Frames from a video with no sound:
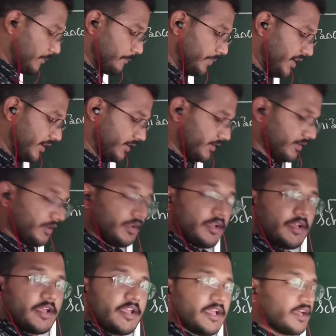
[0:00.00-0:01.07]
But
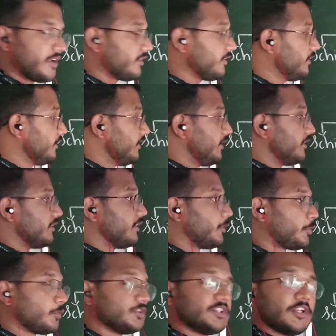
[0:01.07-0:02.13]
here
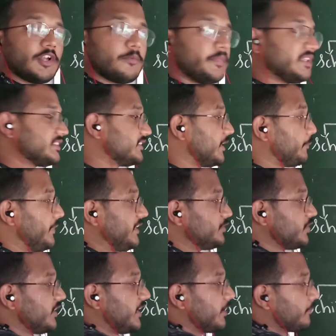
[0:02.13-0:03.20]
true coelom means the
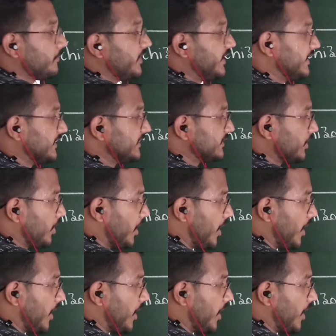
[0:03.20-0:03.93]
mesoderm is